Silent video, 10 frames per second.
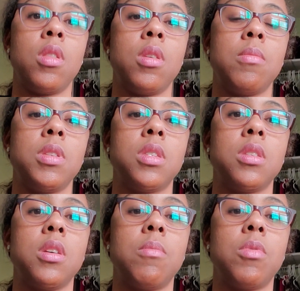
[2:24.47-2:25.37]
Let me
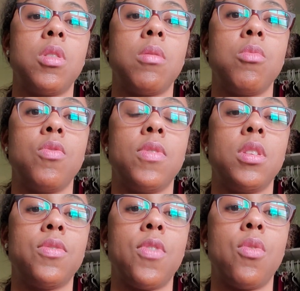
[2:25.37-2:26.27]
see. I'm going to move
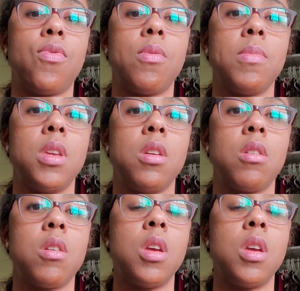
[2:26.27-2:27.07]
this phone from here.